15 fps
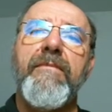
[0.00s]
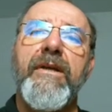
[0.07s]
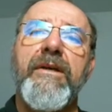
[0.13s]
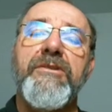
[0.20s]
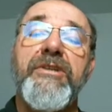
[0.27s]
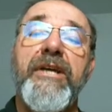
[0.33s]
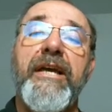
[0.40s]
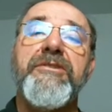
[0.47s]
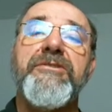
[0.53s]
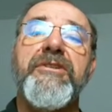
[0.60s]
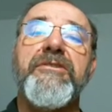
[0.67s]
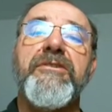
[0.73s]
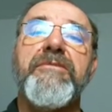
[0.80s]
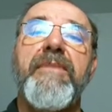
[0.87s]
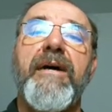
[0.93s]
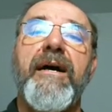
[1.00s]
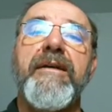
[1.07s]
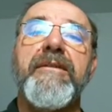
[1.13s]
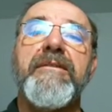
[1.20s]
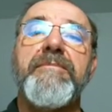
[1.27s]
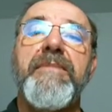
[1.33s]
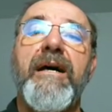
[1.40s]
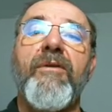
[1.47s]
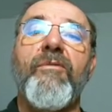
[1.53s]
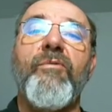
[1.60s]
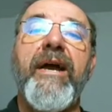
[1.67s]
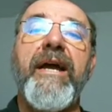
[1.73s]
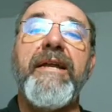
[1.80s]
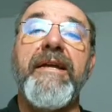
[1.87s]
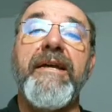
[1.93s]
changing their minds about
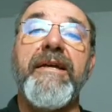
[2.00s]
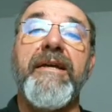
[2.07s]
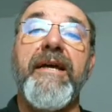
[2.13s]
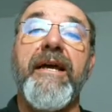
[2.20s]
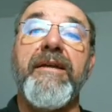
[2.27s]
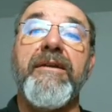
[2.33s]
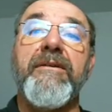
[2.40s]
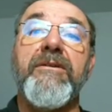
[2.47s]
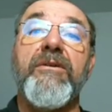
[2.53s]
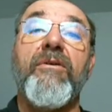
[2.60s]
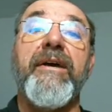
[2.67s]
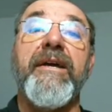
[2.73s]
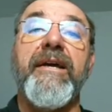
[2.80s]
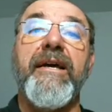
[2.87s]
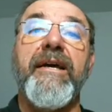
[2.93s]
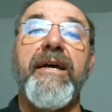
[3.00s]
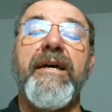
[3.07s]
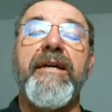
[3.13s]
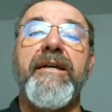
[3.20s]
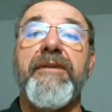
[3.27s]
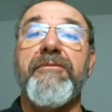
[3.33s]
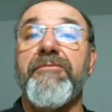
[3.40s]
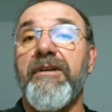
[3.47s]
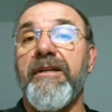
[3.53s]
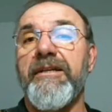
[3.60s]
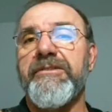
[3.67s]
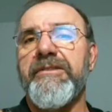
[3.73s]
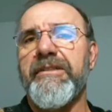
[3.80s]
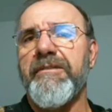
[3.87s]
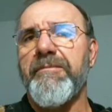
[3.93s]
waiting and going ahead and
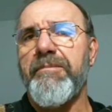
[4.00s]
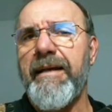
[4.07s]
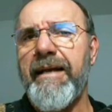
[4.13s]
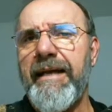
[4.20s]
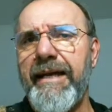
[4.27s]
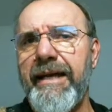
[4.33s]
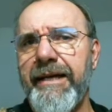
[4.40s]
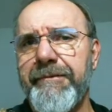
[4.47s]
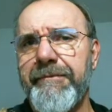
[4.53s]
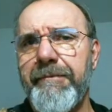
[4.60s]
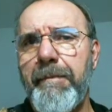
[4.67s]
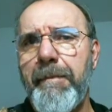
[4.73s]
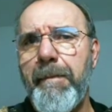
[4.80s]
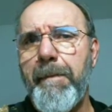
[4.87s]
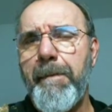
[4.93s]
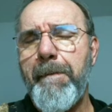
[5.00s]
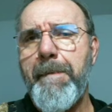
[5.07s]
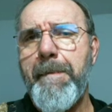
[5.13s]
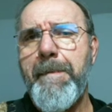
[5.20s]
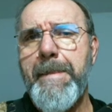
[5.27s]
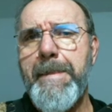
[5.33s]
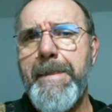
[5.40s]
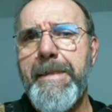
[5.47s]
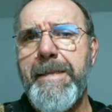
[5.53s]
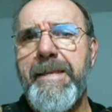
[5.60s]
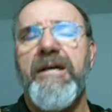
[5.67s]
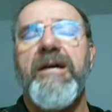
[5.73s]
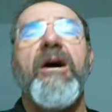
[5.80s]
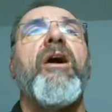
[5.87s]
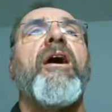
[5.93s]
releasing the plan.
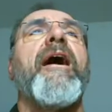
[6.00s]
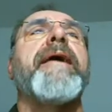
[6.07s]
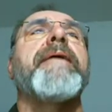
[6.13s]
All right.